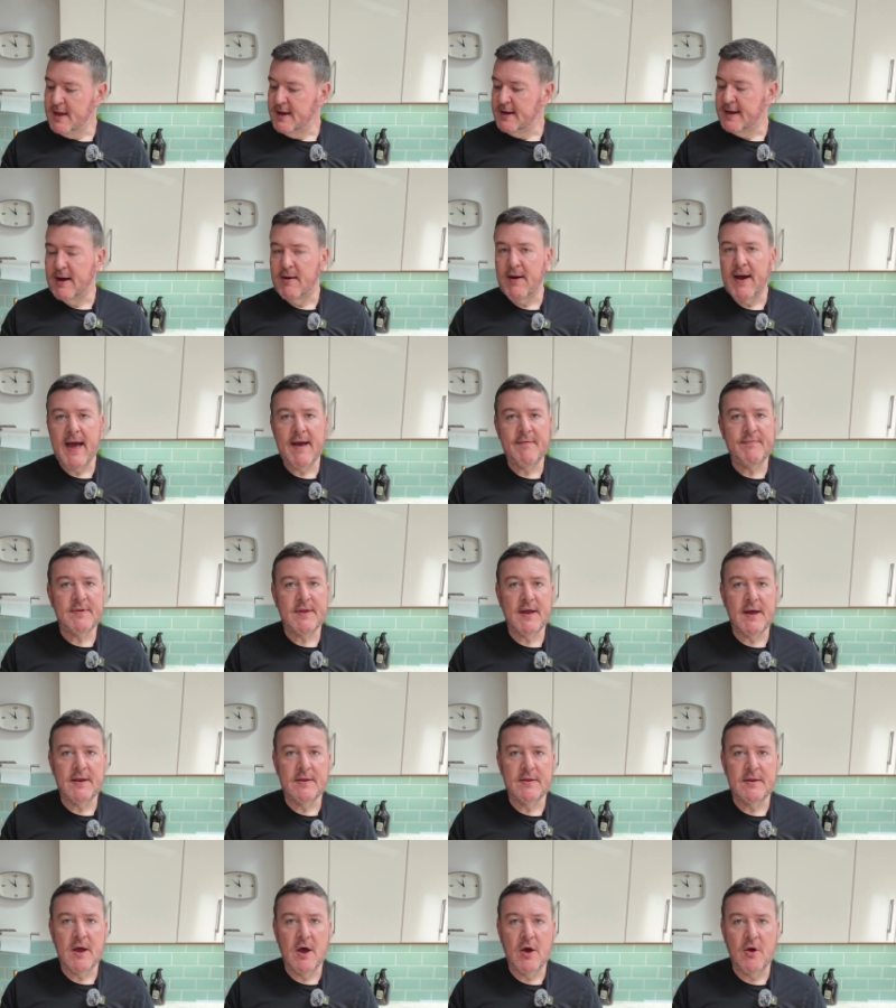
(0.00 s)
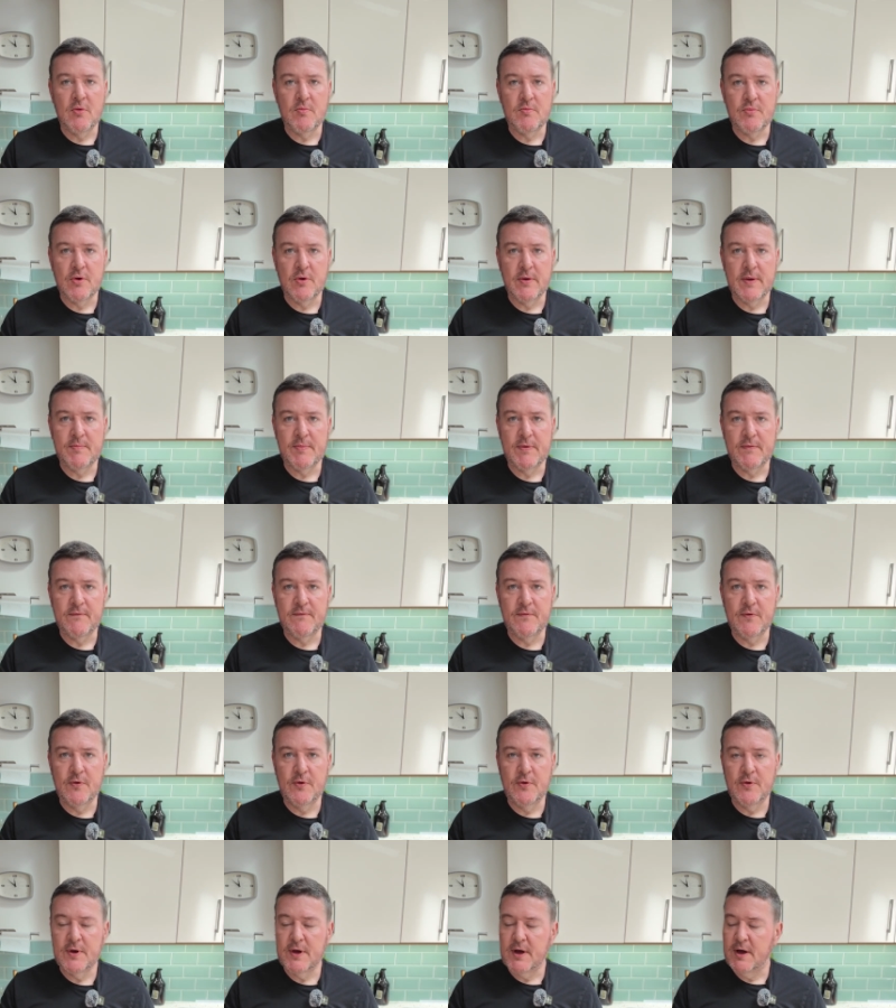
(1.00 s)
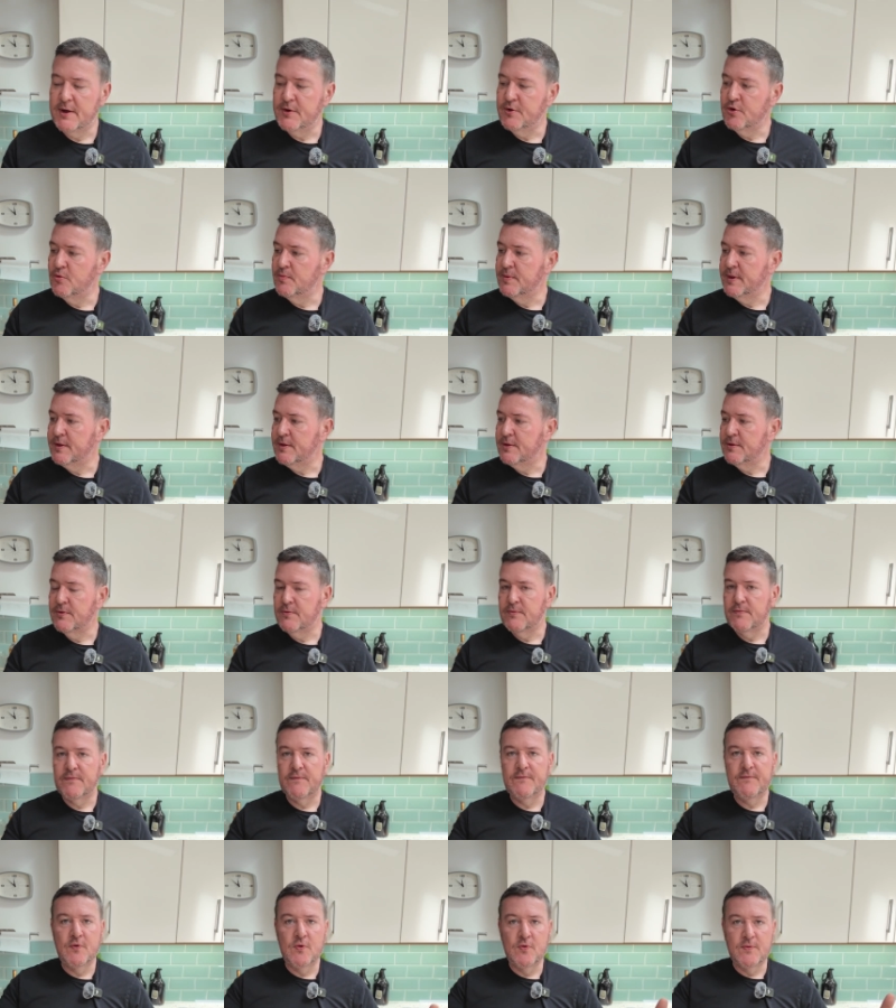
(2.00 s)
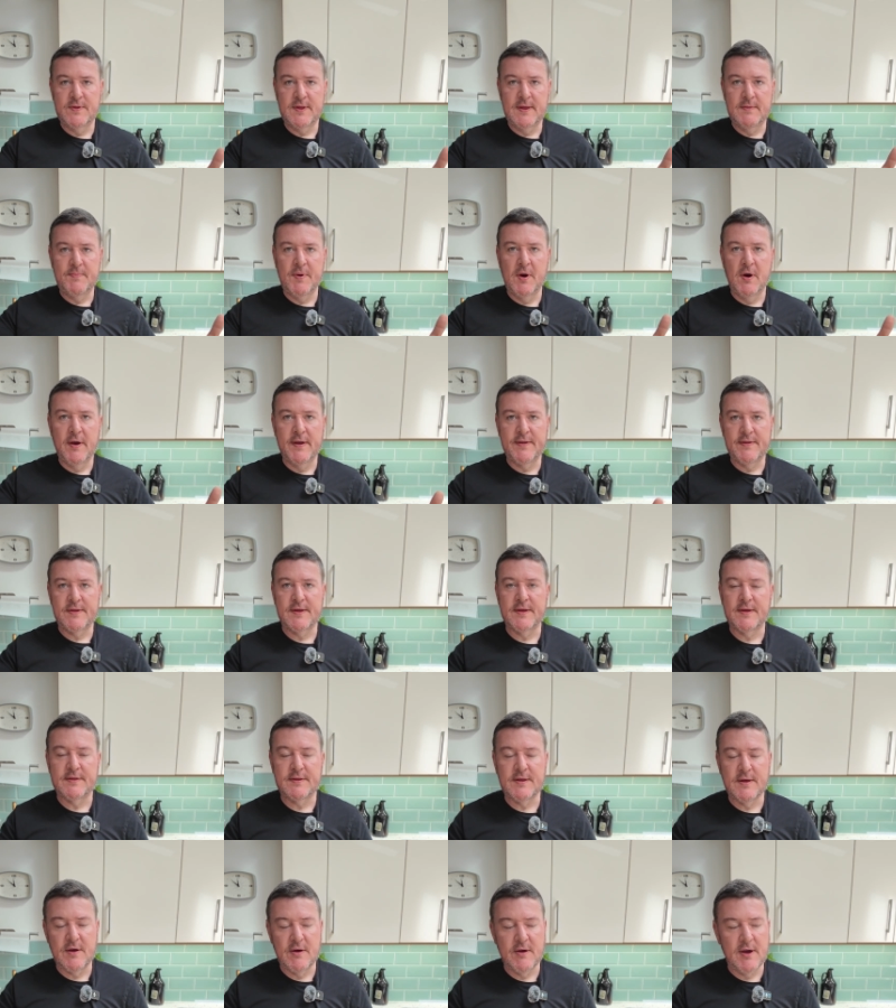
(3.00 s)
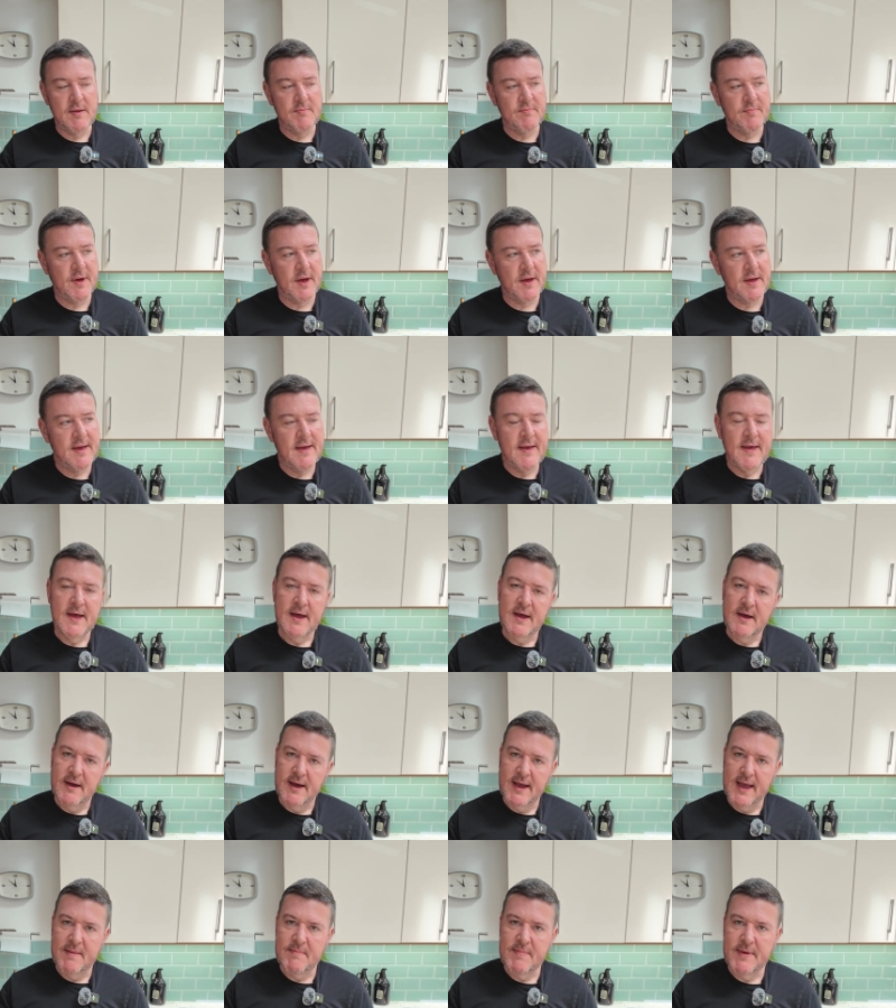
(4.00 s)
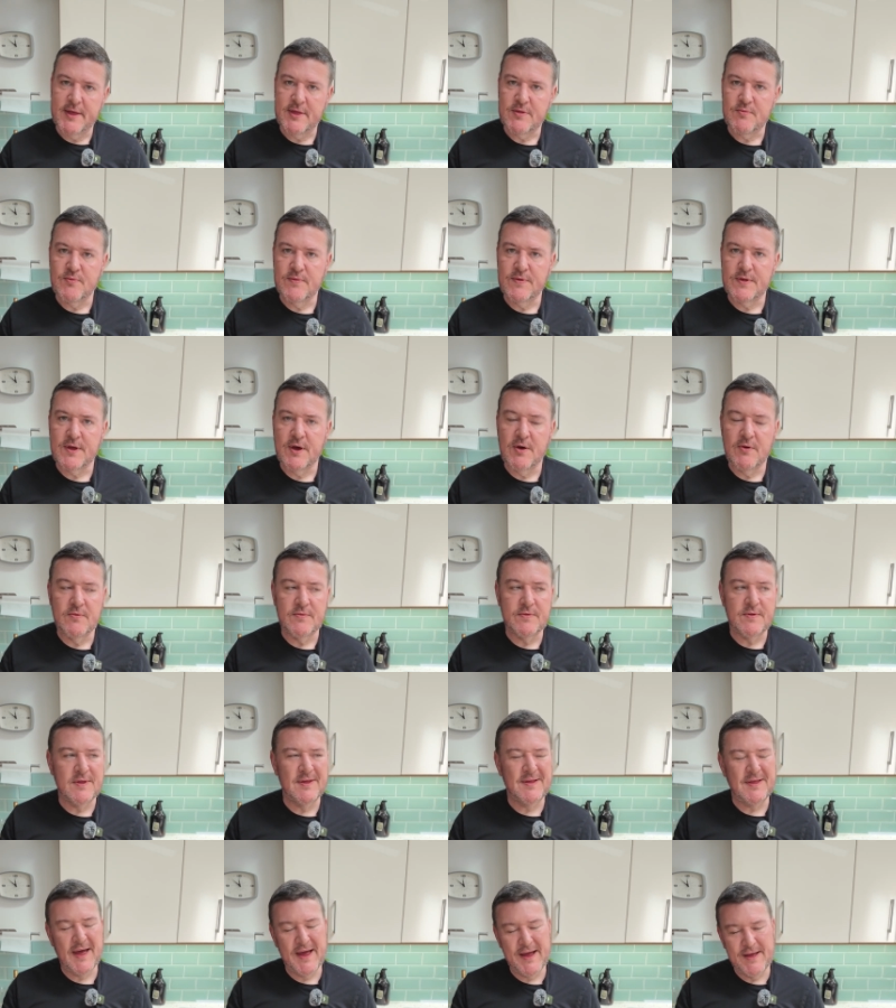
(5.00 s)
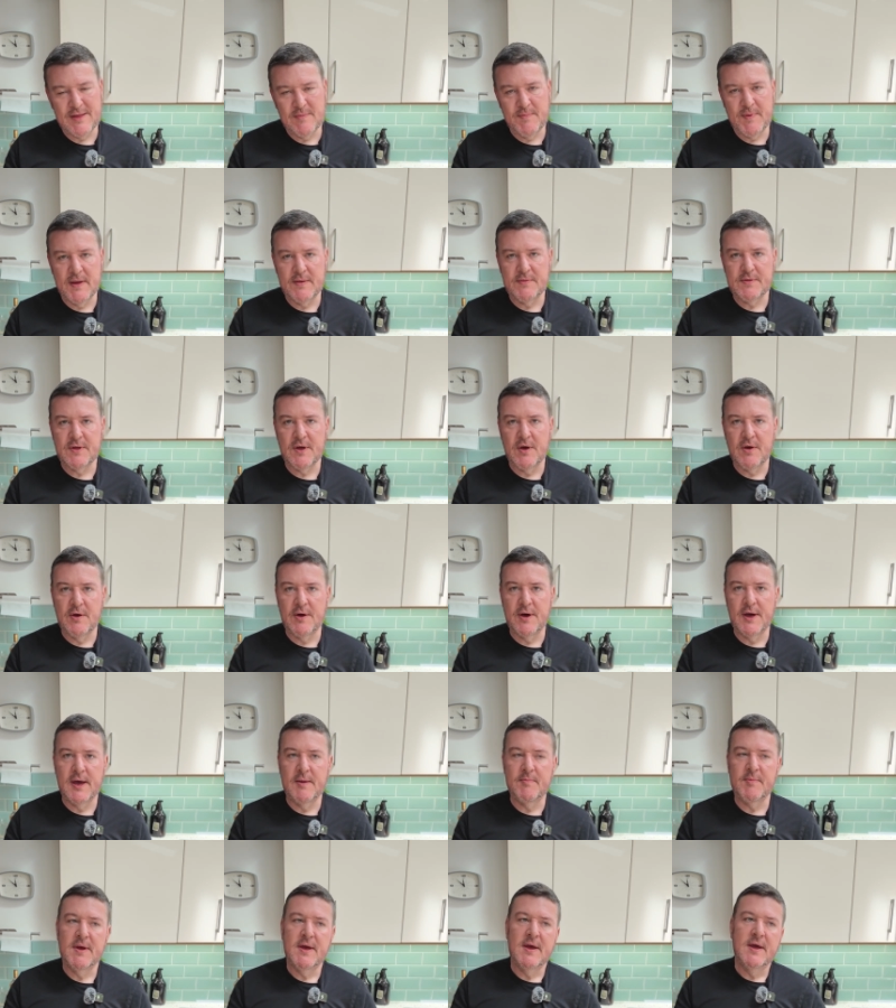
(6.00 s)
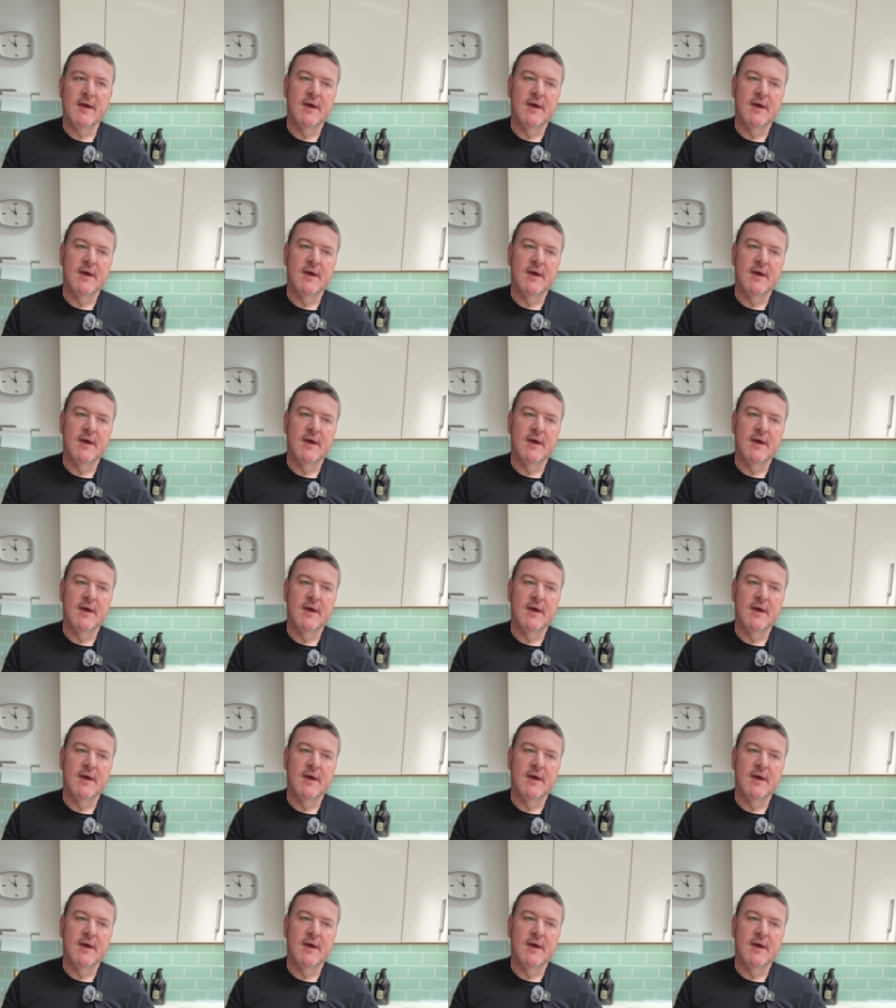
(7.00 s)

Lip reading: Now I have done home brewing before. I normally do 40 pints at a time, but I get mixed results. It takes a bit of time.